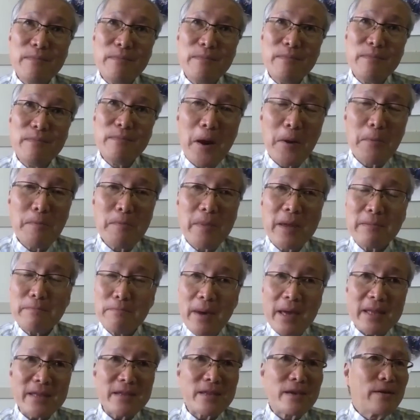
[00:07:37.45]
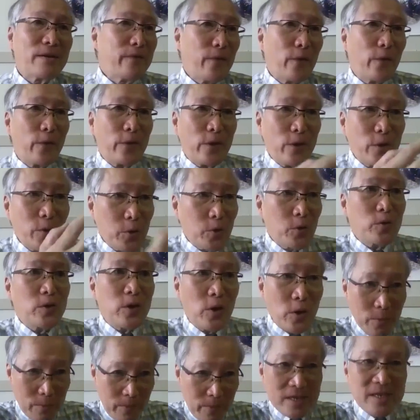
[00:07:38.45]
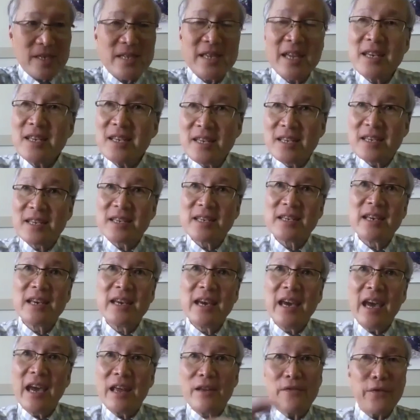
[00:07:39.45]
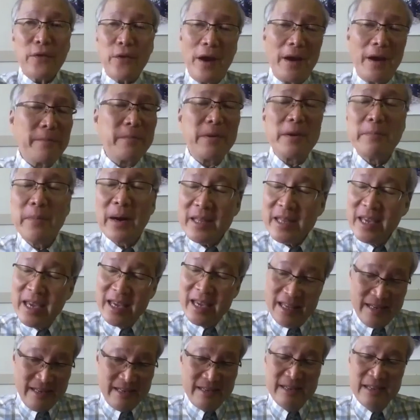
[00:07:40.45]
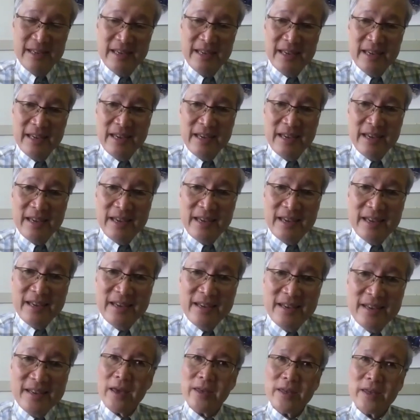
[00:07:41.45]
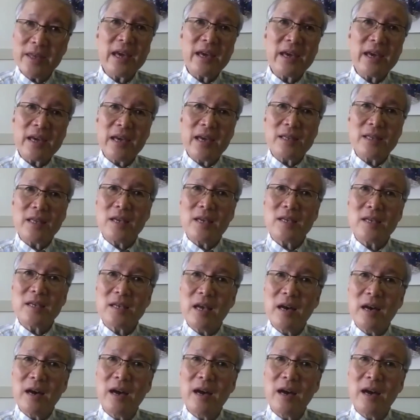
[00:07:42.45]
environment better for you, your business, and for everybody. I think it is